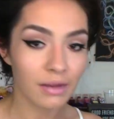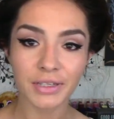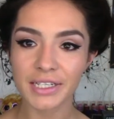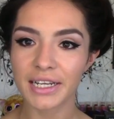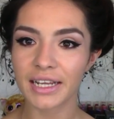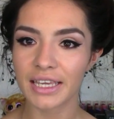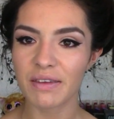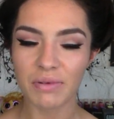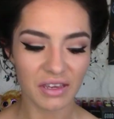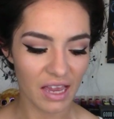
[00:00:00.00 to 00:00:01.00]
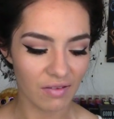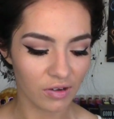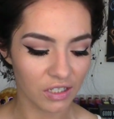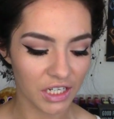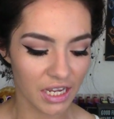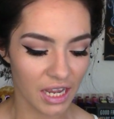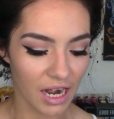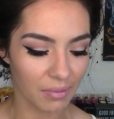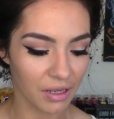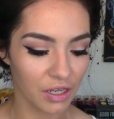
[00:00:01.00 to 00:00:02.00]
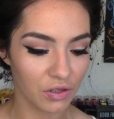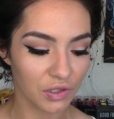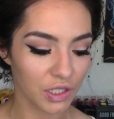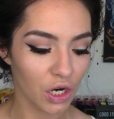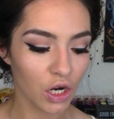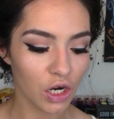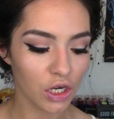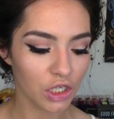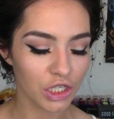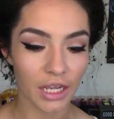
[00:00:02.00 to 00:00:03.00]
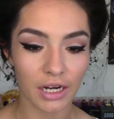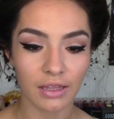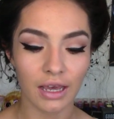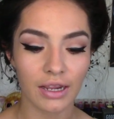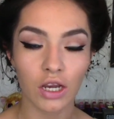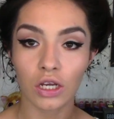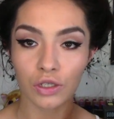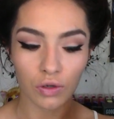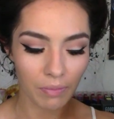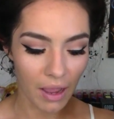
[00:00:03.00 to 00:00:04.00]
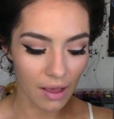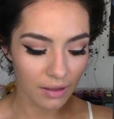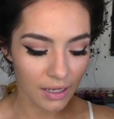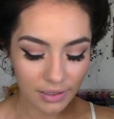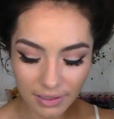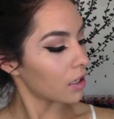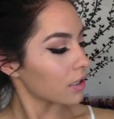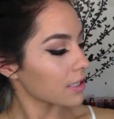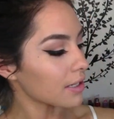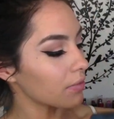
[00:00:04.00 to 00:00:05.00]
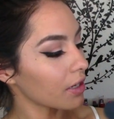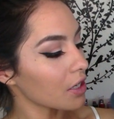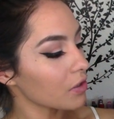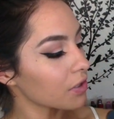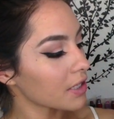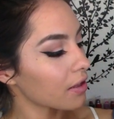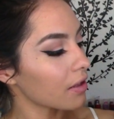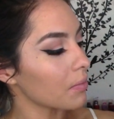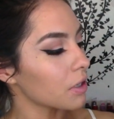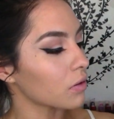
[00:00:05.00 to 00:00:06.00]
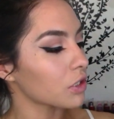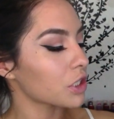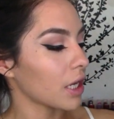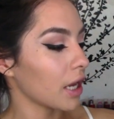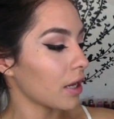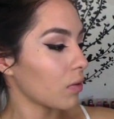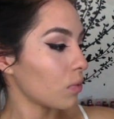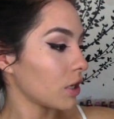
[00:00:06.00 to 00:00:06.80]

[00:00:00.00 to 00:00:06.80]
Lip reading: I'm just going to keep it Kat Von D, and I'm going to use her Shade and Light Contour Palette. So I'm going to use the middle shade,